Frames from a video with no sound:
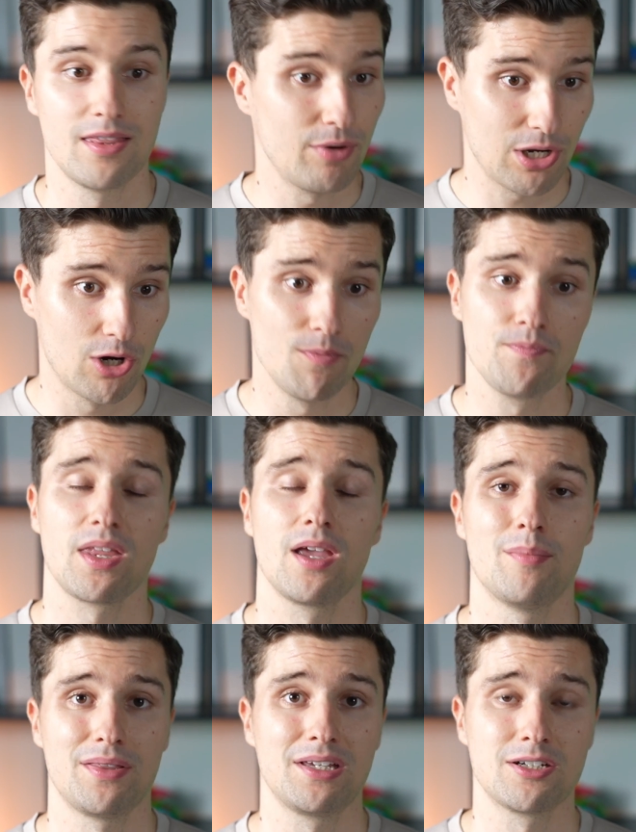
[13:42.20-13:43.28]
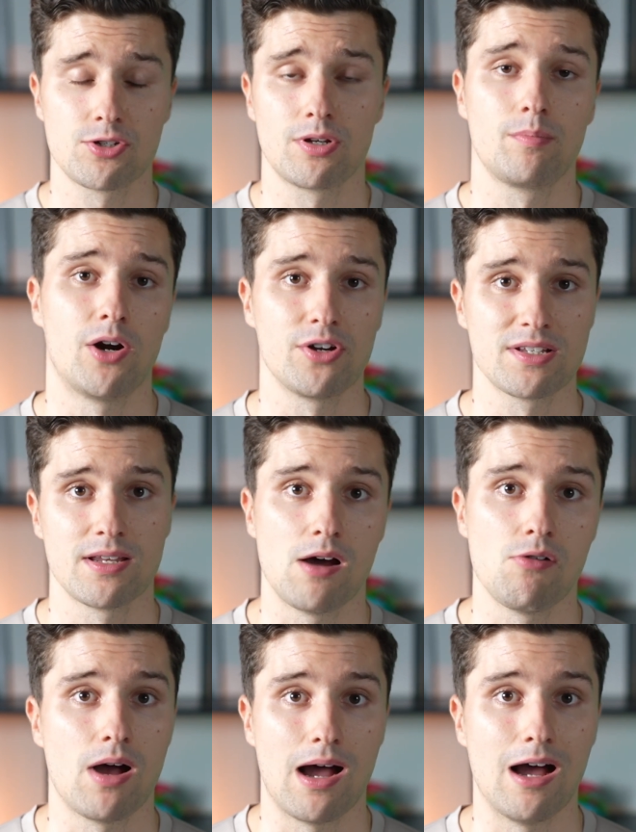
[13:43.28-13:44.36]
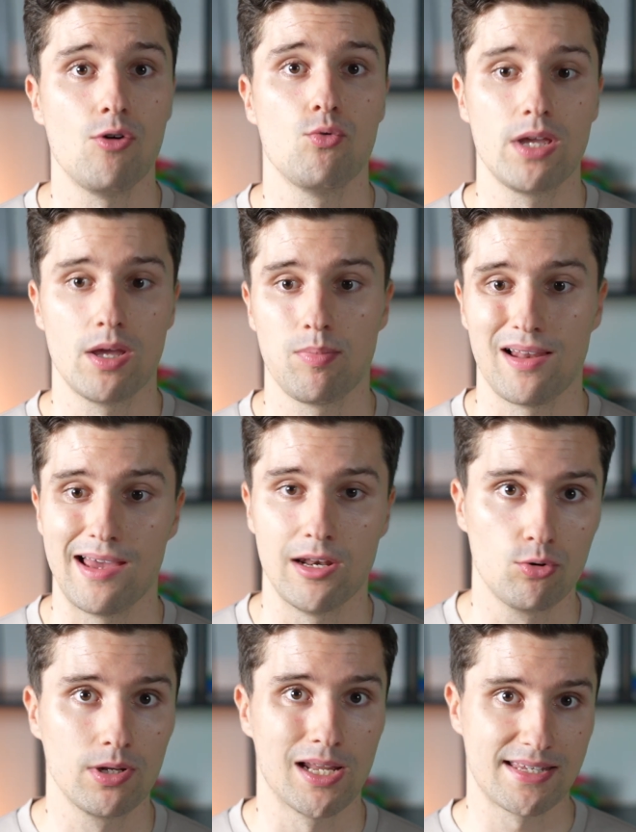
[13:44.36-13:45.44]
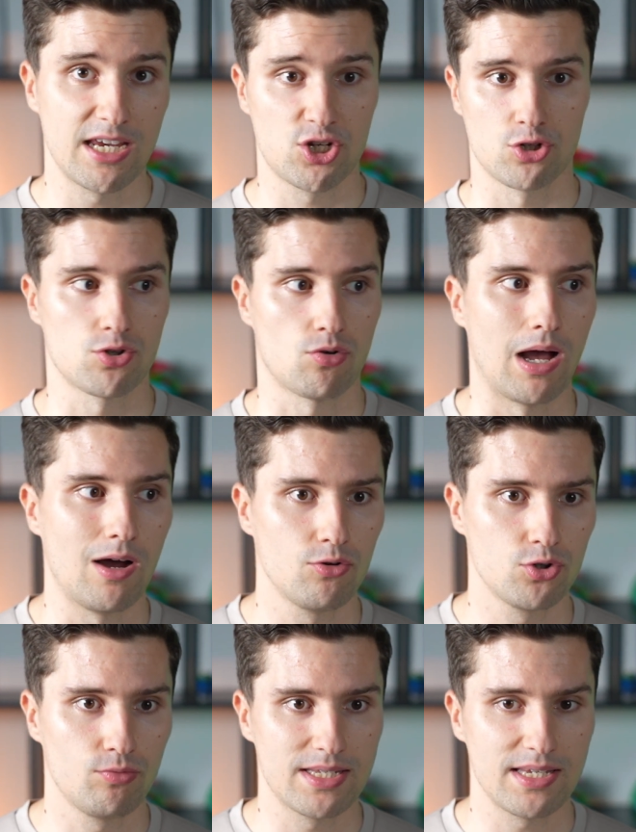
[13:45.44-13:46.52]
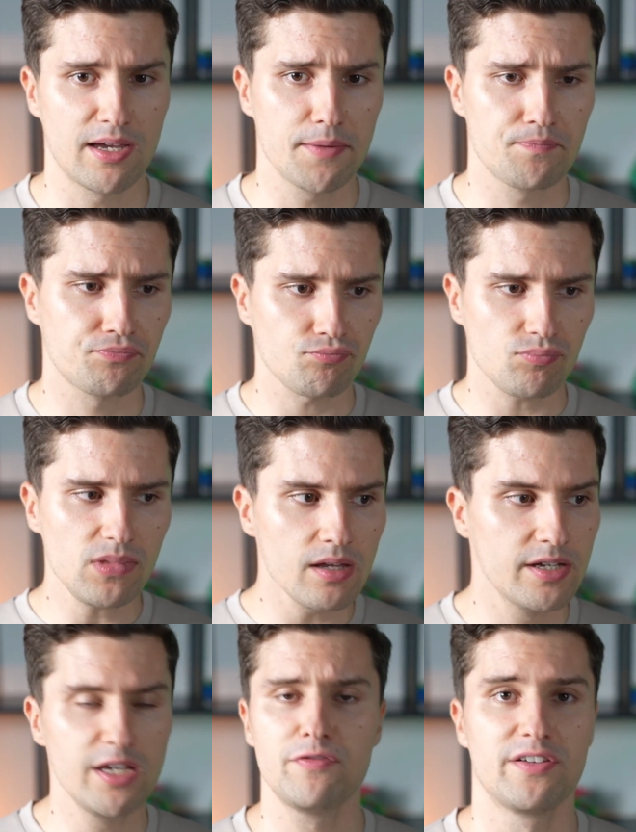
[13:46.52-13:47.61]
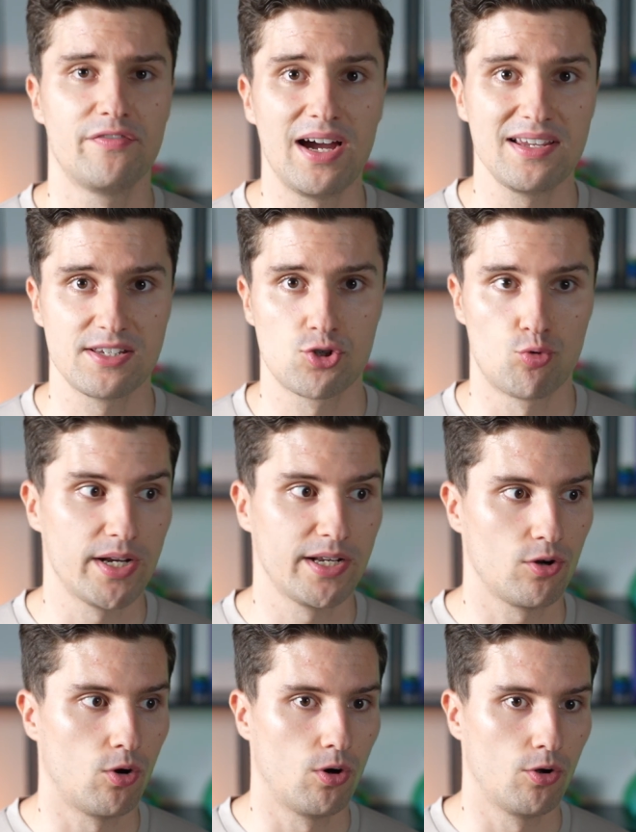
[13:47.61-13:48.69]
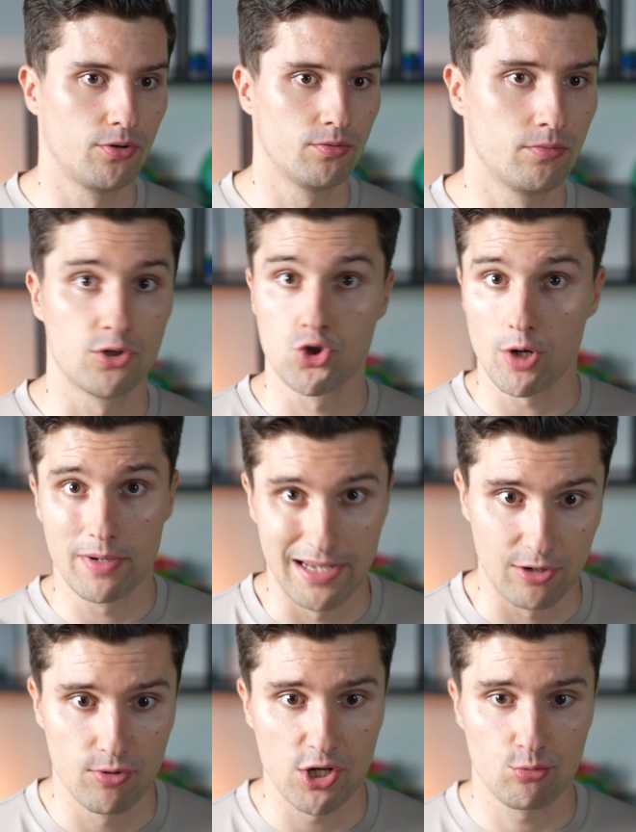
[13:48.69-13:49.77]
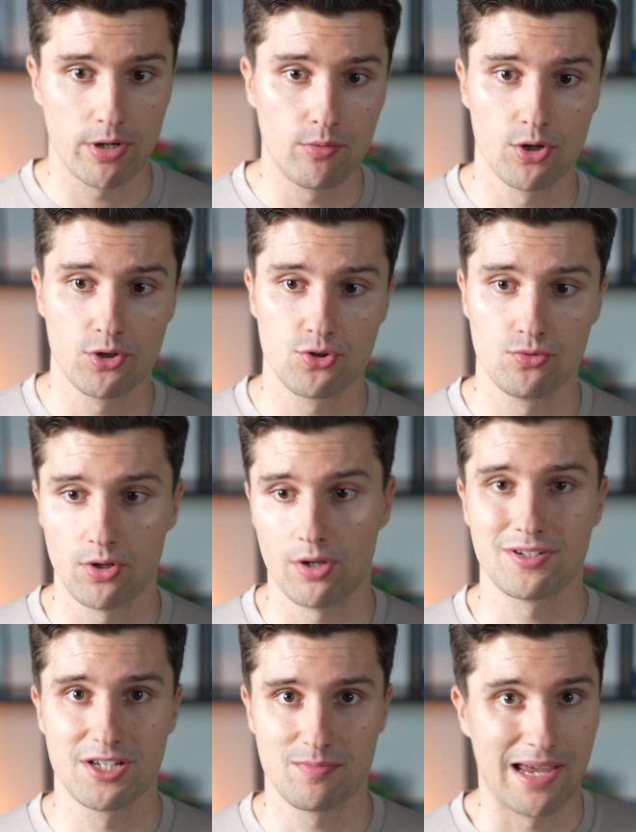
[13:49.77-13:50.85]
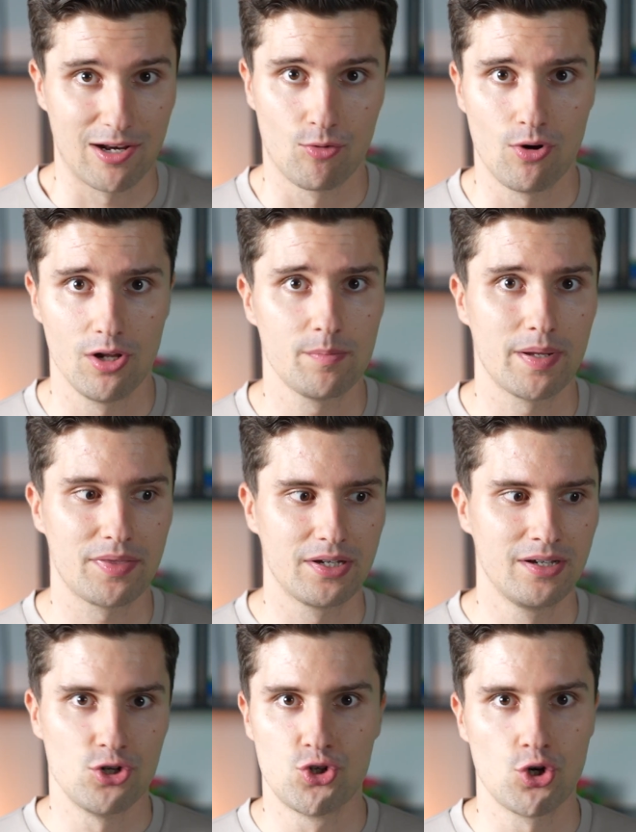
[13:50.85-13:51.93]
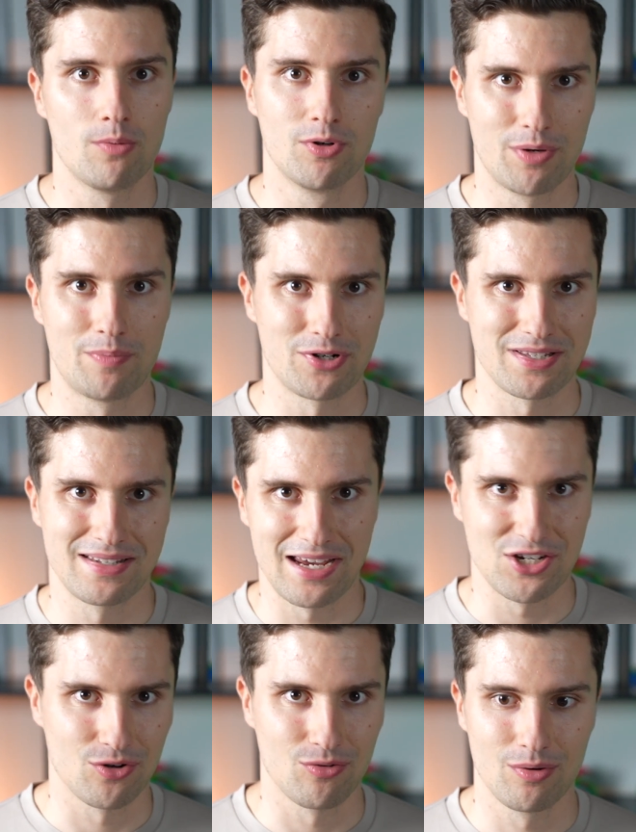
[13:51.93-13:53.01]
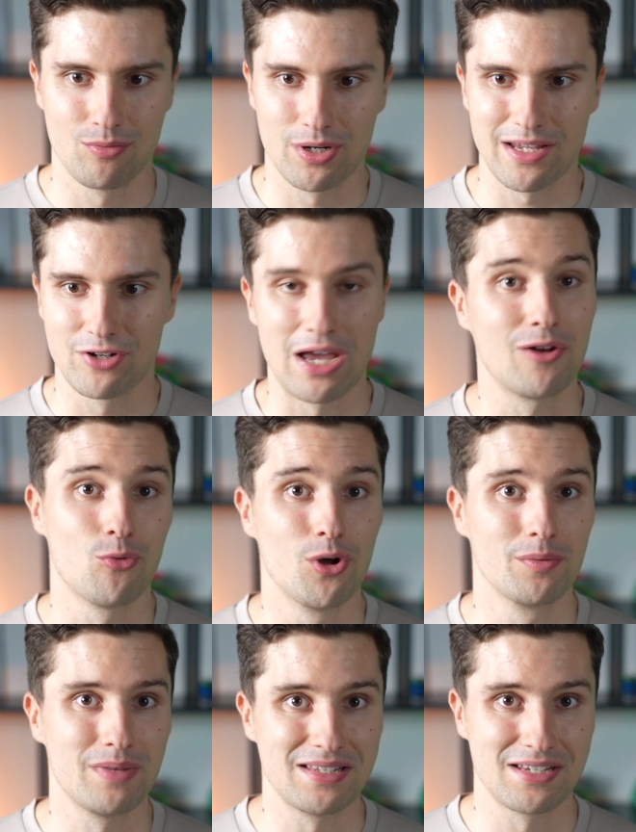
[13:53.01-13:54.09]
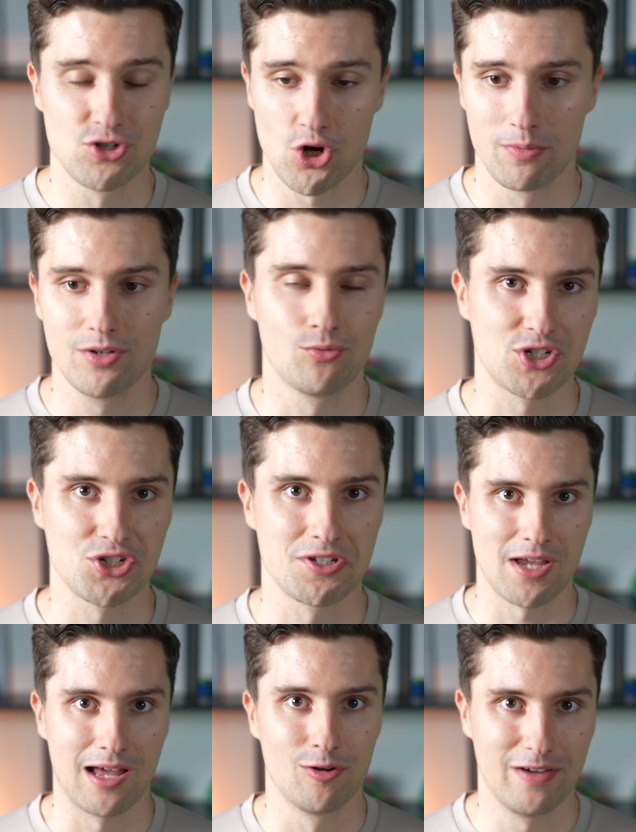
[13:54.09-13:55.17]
There we go. But the interesting part is now how we apply localization. So how do we say, if a device is running on German language, we want to not display hello world, but the German representation or whatever hello world means in German, which is hallo